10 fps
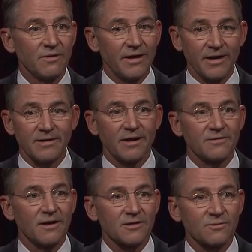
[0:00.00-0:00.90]
And I did. I
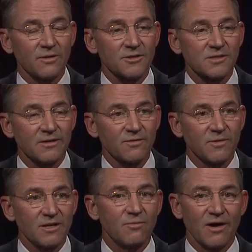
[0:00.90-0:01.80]
talked to a legislative
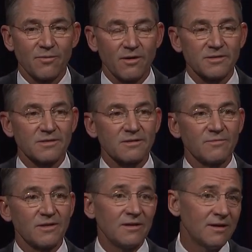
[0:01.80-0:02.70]
committee, bipartisan
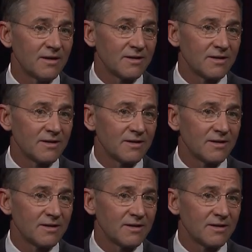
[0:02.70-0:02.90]
committee,